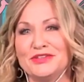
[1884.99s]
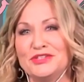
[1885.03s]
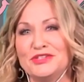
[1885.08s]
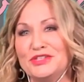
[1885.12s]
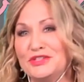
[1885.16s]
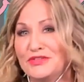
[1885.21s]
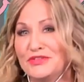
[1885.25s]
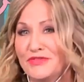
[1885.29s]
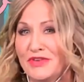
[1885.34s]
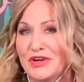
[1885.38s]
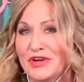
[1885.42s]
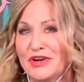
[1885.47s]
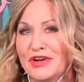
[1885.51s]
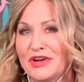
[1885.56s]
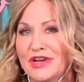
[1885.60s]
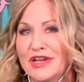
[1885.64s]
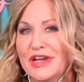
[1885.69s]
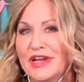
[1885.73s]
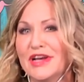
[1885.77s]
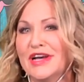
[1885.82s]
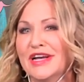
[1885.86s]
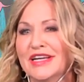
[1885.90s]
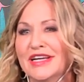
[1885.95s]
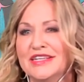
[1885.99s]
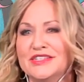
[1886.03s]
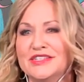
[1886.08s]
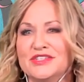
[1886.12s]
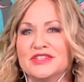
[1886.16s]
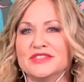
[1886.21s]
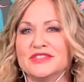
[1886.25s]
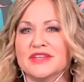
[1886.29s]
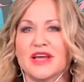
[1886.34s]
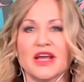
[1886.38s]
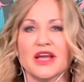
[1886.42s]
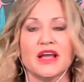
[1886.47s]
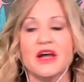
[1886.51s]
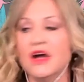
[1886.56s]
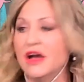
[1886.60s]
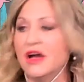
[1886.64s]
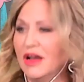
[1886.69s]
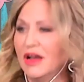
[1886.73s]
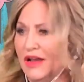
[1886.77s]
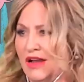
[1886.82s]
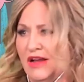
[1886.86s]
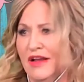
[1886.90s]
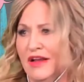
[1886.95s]
she's very young and she's like,
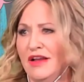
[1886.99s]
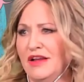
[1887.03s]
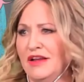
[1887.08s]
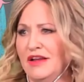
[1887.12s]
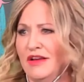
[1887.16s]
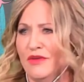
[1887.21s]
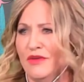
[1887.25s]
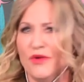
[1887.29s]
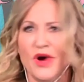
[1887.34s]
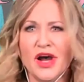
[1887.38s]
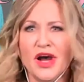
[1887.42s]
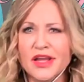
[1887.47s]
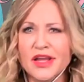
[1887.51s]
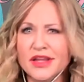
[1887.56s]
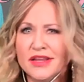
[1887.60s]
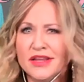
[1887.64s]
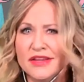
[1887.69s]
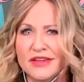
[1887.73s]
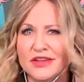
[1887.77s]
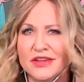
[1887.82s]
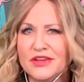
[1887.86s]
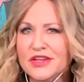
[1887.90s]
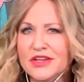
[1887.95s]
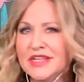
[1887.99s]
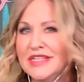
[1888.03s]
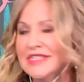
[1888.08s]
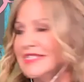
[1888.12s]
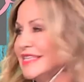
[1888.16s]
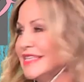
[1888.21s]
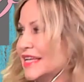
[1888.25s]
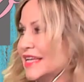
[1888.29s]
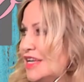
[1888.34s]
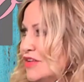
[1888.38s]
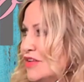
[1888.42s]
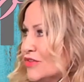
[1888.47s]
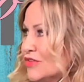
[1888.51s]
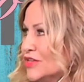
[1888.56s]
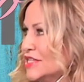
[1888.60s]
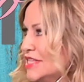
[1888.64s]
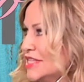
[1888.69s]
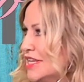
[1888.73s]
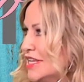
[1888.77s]
what? You didn't sing for 10